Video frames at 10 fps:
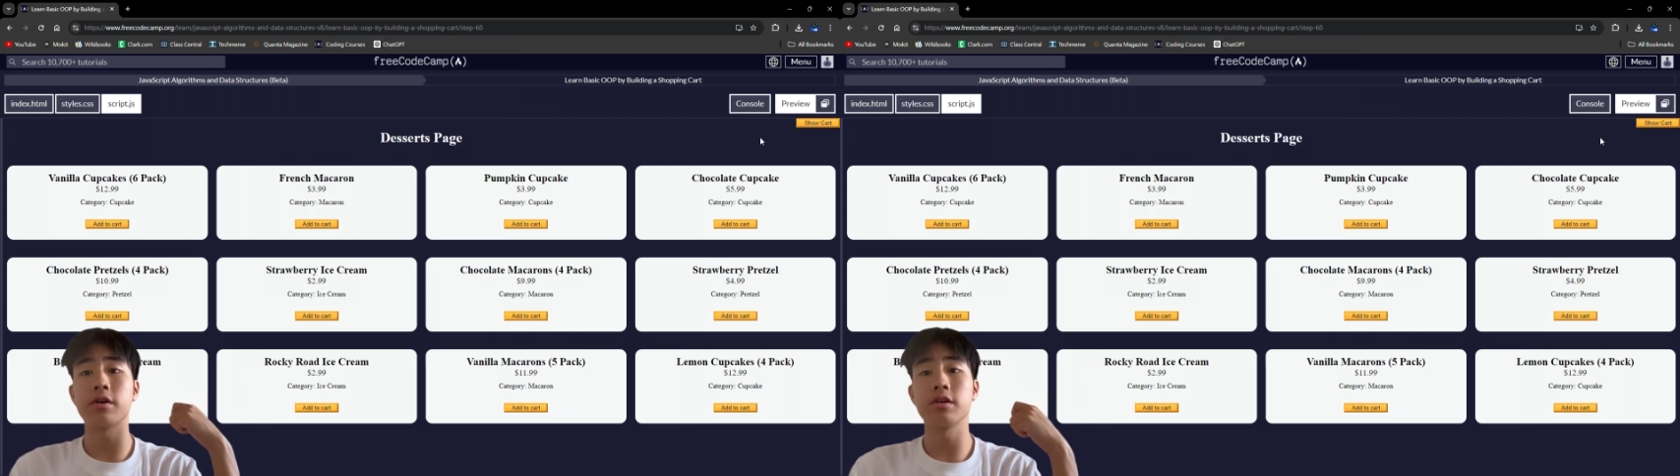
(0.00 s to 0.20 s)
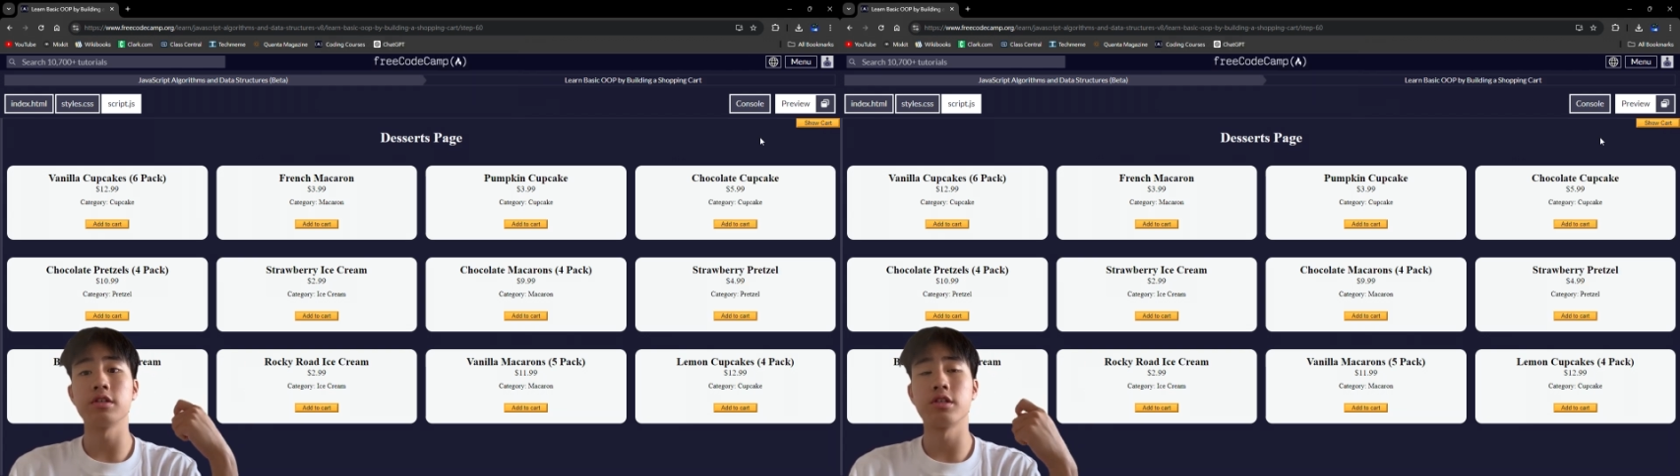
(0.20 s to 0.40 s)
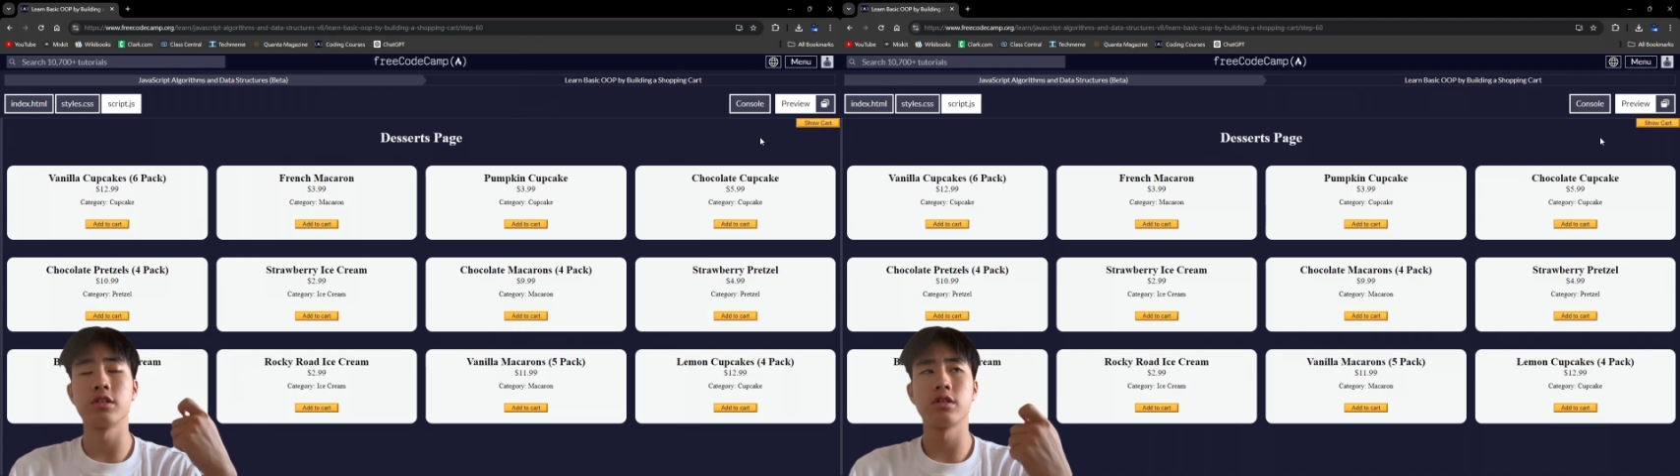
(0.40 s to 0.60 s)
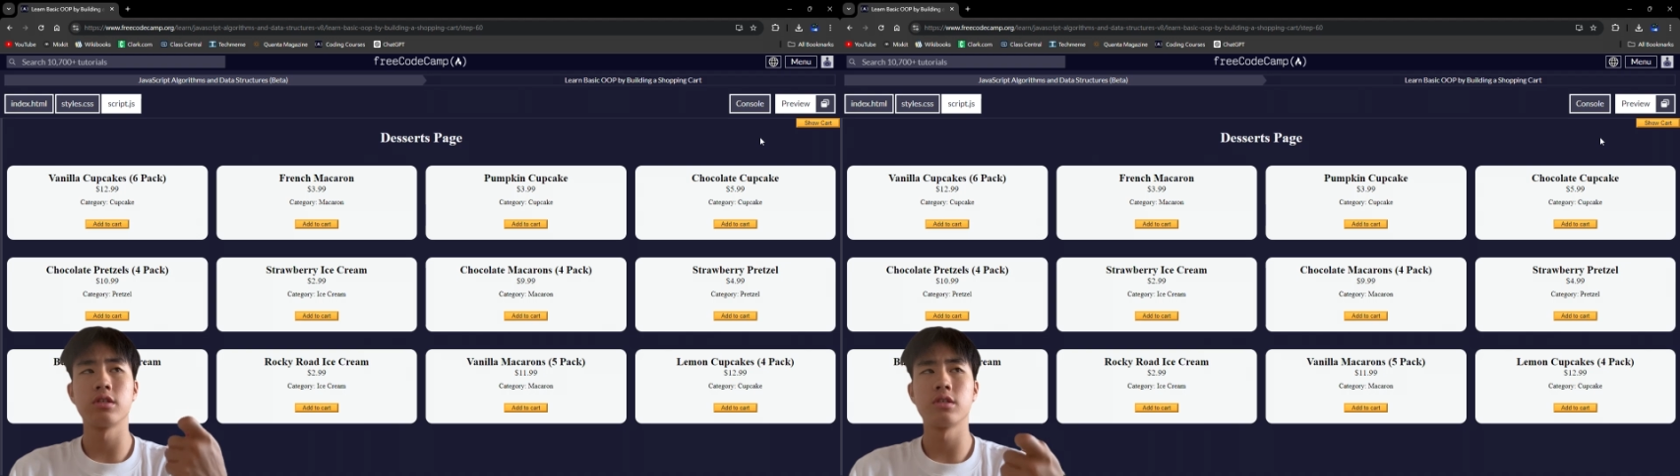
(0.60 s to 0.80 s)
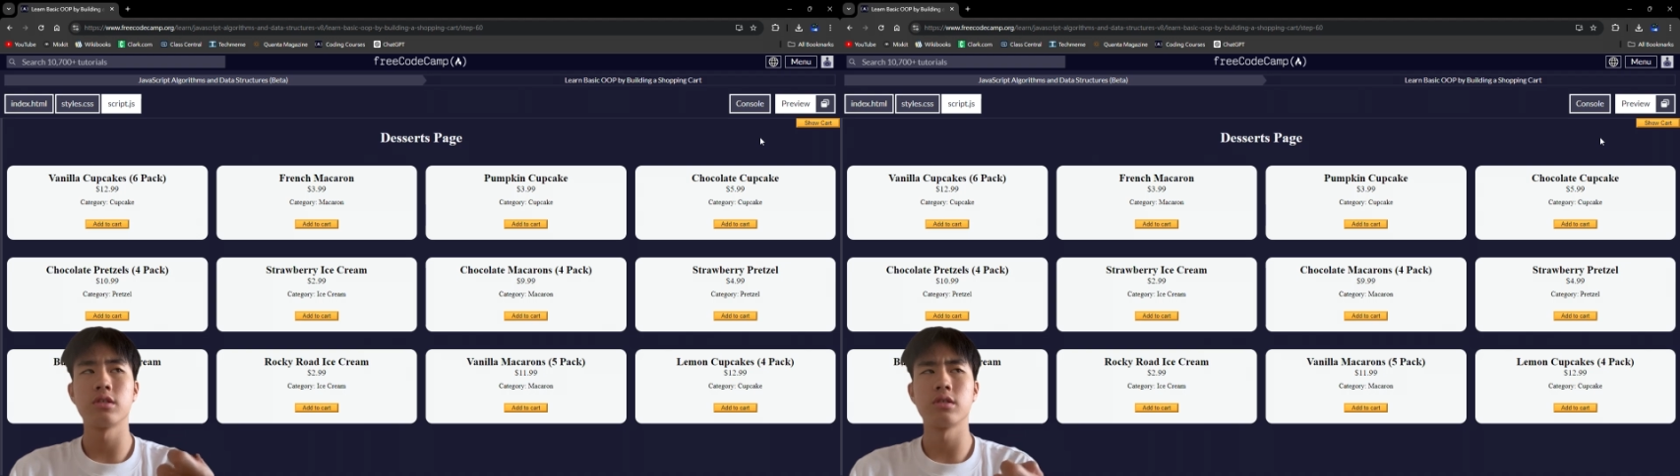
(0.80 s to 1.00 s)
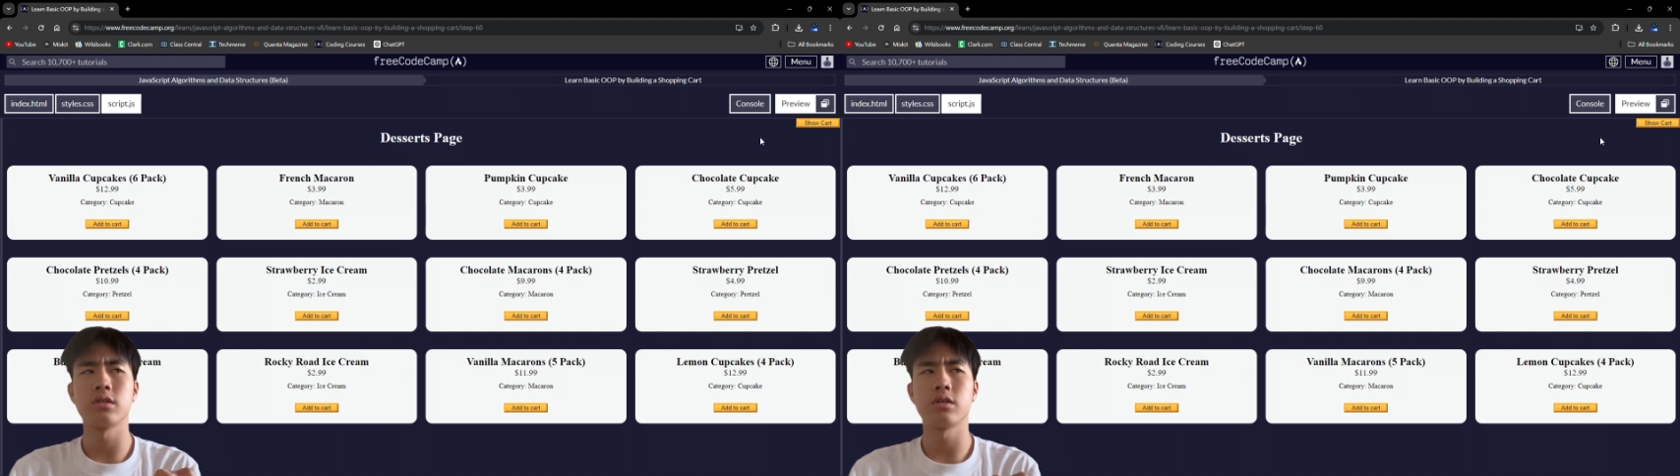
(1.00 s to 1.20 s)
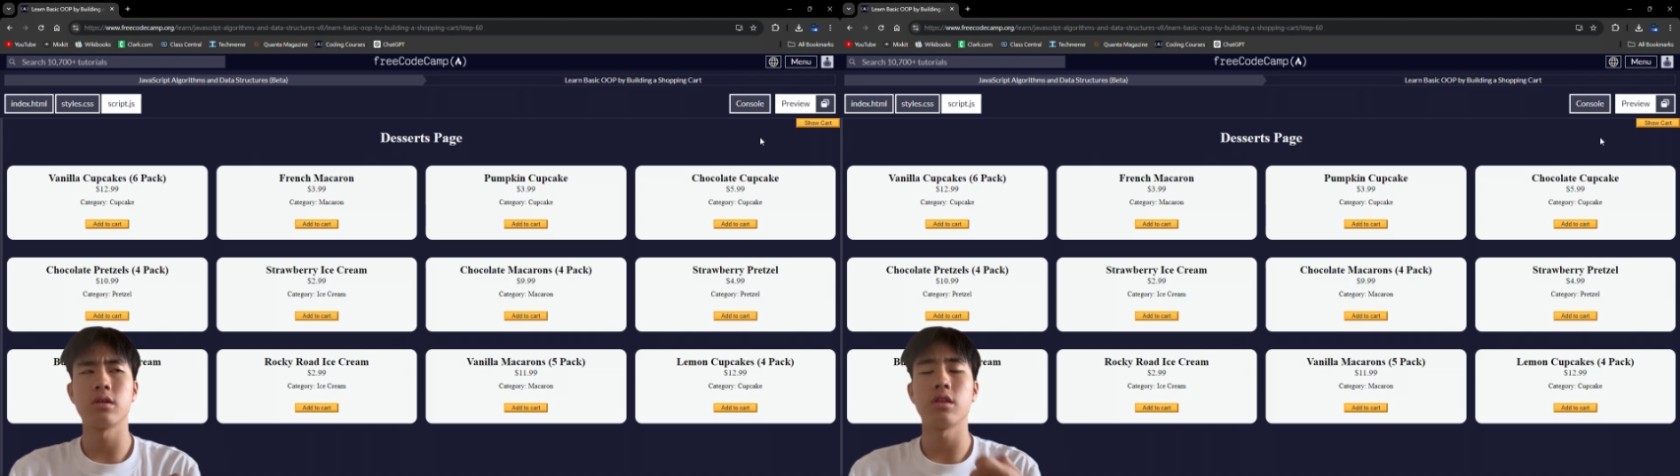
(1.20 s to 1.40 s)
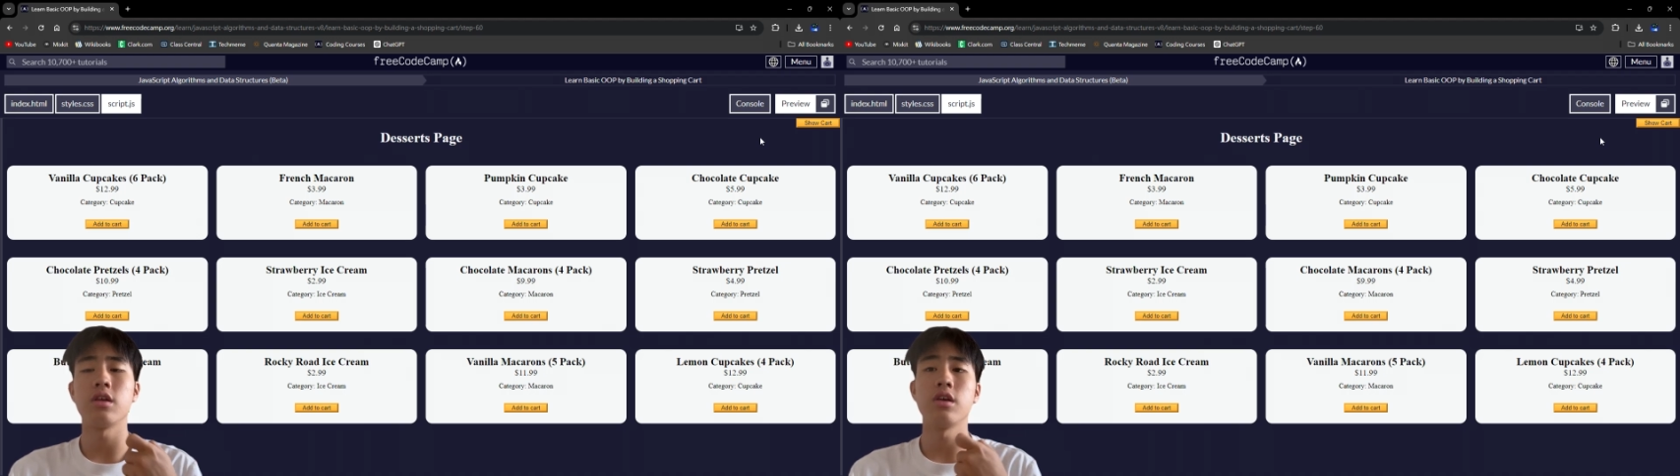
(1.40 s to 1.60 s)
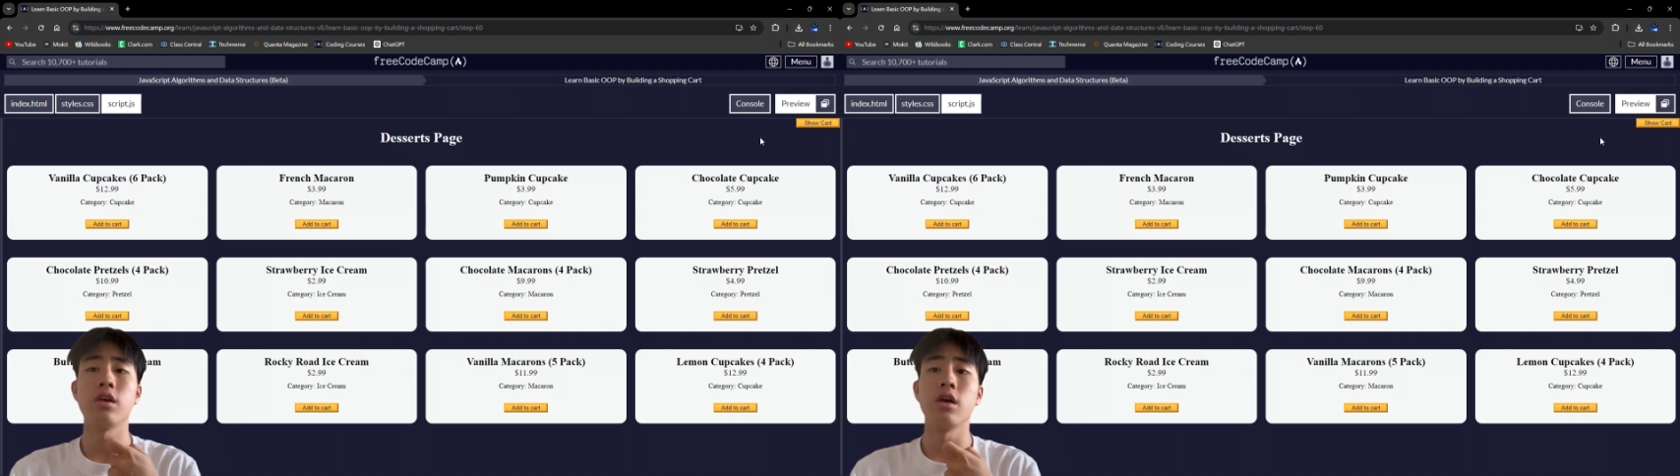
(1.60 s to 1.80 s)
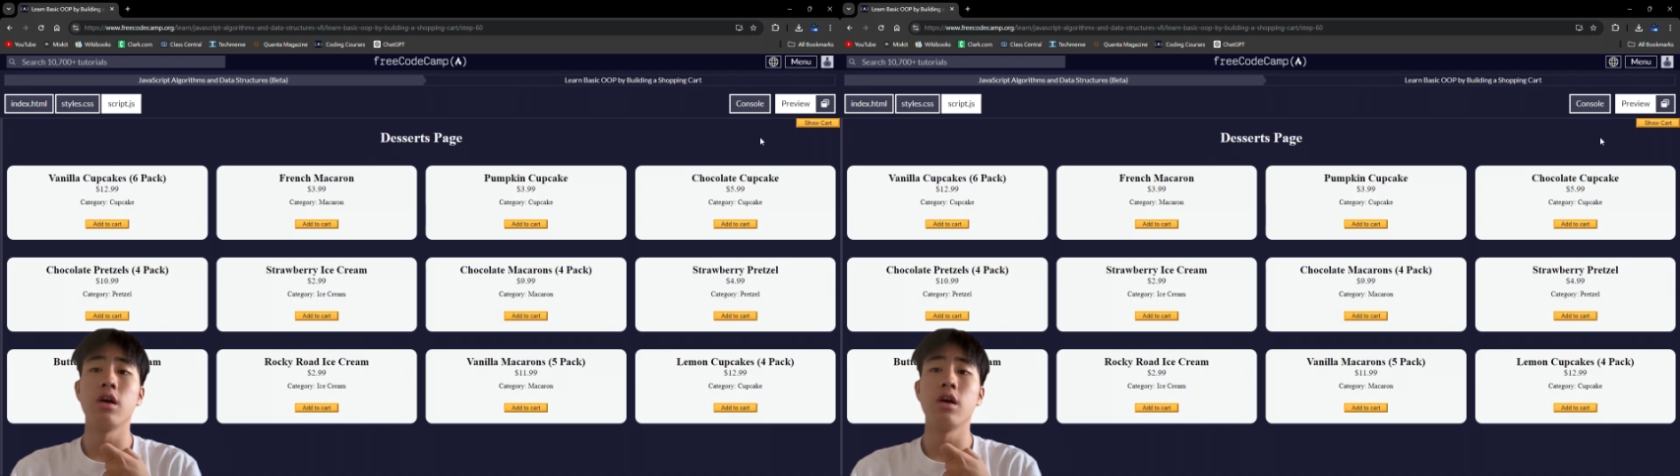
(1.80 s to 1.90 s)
is the